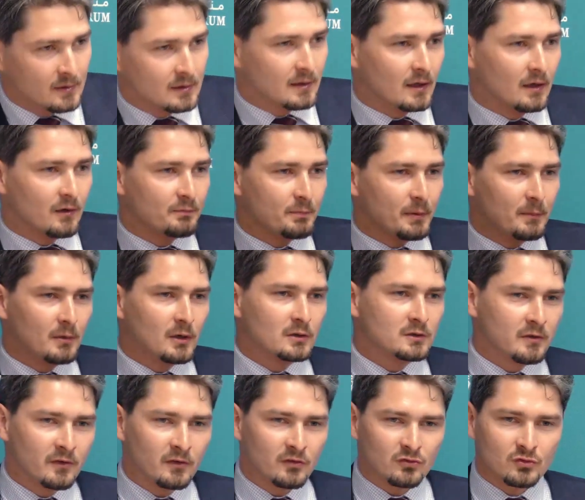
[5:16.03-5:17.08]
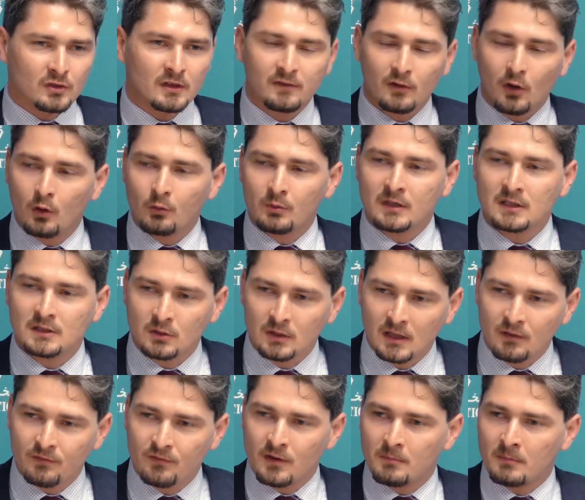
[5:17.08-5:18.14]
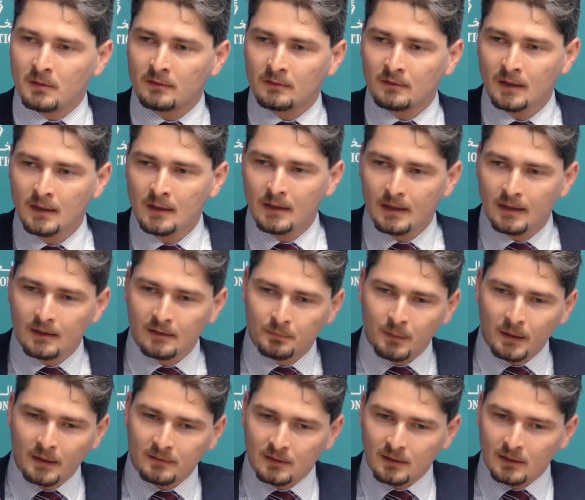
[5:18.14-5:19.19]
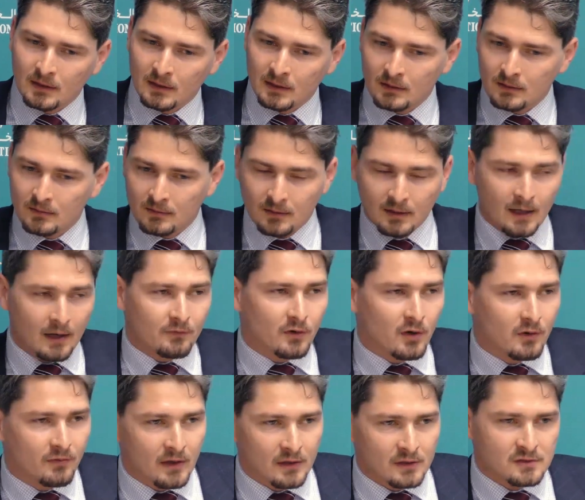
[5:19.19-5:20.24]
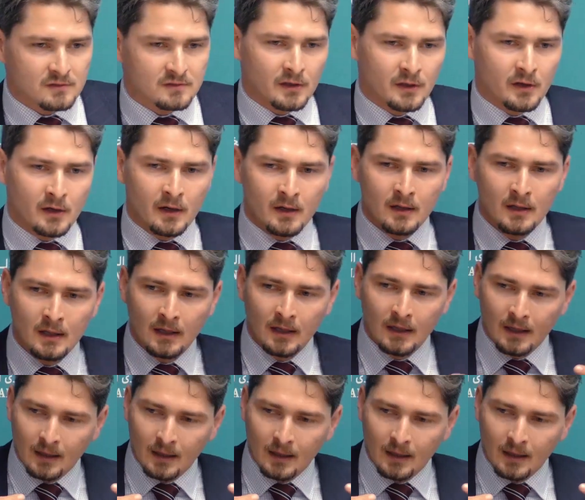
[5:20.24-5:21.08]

you know, if people go to the streets, all we need to give them is basically the cover of Al Jazeera,